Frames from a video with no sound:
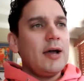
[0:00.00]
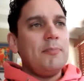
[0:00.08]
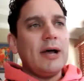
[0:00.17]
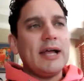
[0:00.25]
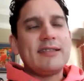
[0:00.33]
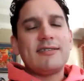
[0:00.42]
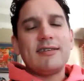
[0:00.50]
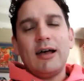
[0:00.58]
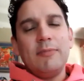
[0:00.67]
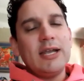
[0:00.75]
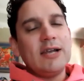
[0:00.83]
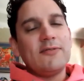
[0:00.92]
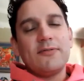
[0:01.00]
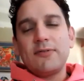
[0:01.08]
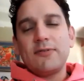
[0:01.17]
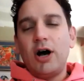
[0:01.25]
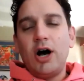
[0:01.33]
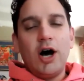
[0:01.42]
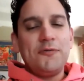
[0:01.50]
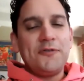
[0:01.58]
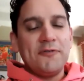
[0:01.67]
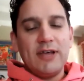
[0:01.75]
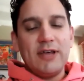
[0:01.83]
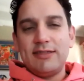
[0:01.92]
But I mean, half
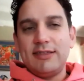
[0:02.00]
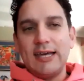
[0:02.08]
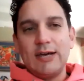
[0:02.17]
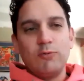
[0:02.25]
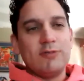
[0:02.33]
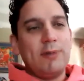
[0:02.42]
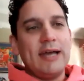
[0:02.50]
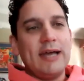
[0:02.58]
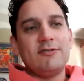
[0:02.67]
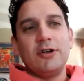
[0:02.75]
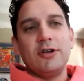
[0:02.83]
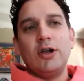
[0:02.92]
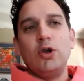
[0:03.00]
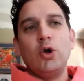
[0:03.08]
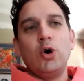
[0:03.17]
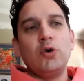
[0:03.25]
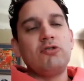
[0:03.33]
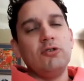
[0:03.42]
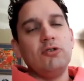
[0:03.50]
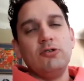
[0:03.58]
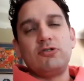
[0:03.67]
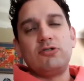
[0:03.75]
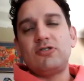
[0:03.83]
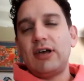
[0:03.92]
of their thing was based on a
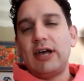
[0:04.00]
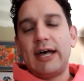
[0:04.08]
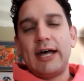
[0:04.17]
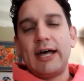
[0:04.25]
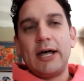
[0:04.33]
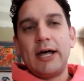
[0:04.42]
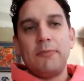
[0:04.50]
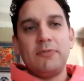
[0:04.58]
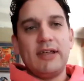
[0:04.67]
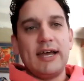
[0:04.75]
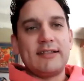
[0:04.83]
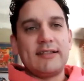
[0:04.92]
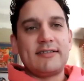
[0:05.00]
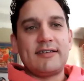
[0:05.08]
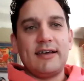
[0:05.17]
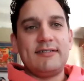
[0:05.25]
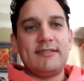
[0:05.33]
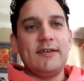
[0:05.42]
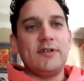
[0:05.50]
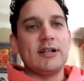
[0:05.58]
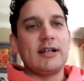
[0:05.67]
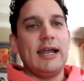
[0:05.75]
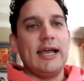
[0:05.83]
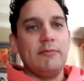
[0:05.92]
lawsuit, that a civil
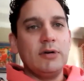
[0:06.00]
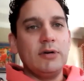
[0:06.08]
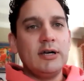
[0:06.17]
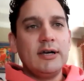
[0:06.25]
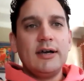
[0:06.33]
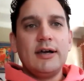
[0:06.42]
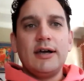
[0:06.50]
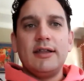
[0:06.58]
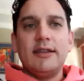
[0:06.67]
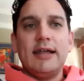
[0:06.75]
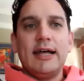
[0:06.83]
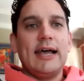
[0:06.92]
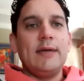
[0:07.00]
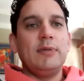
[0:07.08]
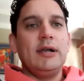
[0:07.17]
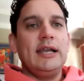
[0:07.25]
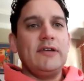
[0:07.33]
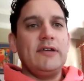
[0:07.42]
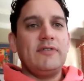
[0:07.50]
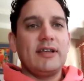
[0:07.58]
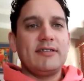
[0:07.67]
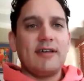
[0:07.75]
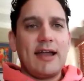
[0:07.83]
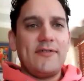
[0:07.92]
claim that they believe that
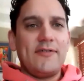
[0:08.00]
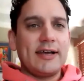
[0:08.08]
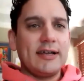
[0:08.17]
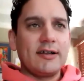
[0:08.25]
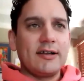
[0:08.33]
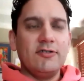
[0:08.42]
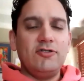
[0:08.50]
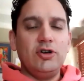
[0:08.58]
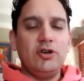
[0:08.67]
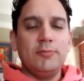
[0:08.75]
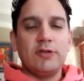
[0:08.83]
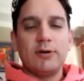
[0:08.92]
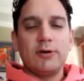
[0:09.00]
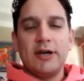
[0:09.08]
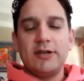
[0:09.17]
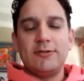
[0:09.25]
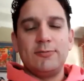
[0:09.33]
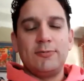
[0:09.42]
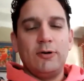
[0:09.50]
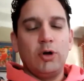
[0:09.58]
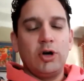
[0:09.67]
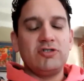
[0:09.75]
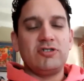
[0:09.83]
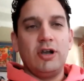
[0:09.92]
South African consumers were going to
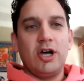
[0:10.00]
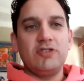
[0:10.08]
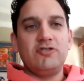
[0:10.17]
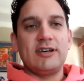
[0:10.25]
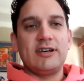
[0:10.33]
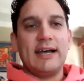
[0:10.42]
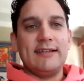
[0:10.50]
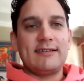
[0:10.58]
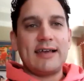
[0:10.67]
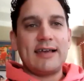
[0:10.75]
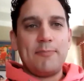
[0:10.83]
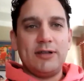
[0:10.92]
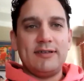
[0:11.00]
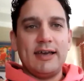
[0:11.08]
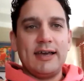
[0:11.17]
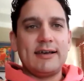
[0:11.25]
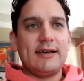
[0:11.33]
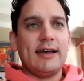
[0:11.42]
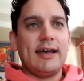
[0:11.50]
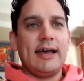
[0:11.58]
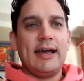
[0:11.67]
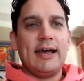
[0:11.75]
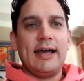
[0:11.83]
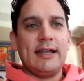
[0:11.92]
lodge against Capitec
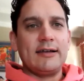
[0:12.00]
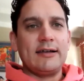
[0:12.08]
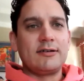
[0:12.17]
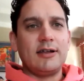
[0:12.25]
and